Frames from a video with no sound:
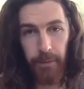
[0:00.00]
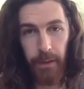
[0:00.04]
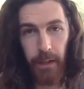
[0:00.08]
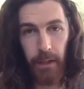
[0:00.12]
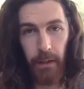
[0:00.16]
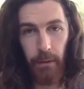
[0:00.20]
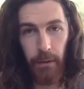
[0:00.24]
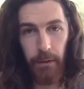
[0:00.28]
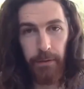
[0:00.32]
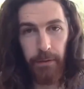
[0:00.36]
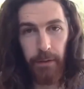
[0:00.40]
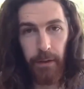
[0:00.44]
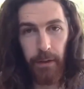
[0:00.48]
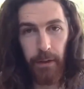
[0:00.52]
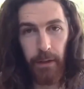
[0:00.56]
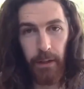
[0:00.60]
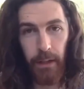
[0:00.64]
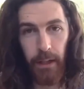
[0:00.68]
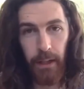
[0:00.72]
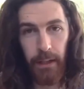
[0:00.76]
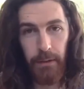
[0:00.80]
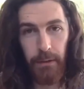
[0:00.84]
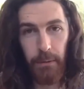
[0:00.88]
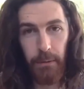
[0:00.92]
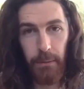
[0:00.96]
You know, if you can
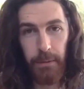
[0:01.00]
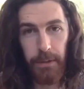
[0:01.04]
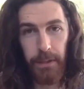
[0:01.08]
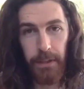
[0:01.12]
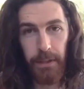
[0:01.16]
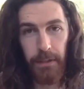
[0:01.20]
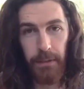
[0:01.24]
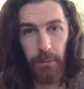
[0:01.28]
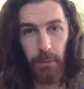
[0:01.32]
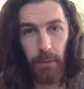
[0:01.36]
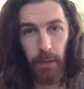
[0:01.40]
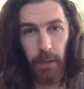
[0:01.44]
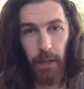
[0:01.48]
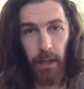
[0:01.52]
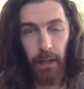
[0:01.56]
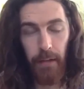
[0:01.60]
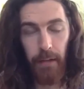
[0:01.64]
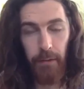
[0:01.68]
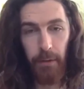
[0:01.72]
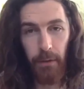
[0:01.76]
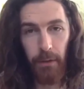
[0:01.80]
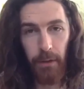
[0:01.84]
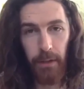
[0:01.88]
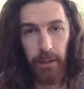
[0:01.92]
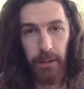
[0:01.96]
get to a position where you have an
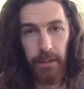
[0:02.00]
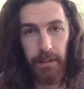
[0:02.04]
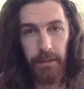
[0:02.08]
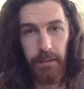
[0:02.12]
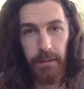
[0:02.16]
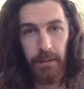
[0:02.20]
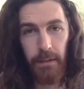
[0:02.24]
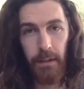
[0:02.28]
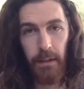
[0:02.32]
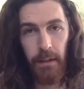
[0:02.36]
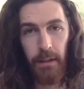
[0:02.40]
audience